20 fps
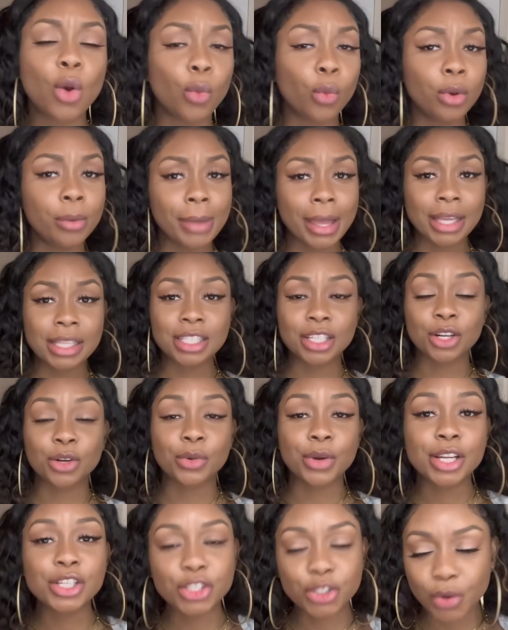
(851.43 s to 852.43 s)
We make it to the
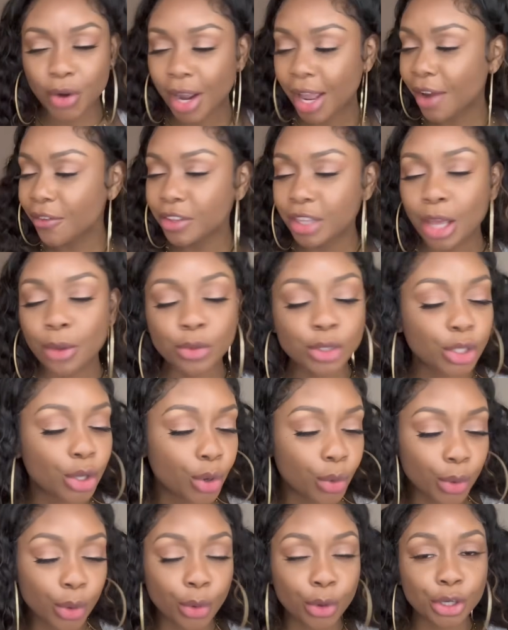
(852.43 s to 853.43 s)
restaurant. Everything was
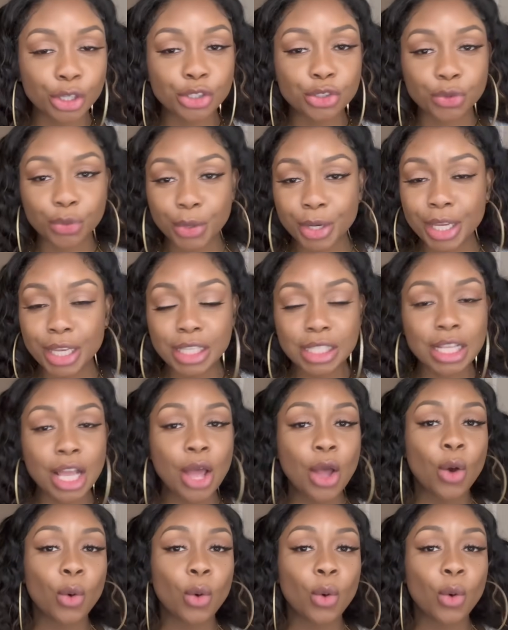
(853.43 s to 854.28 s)
cool. We ordered drinks.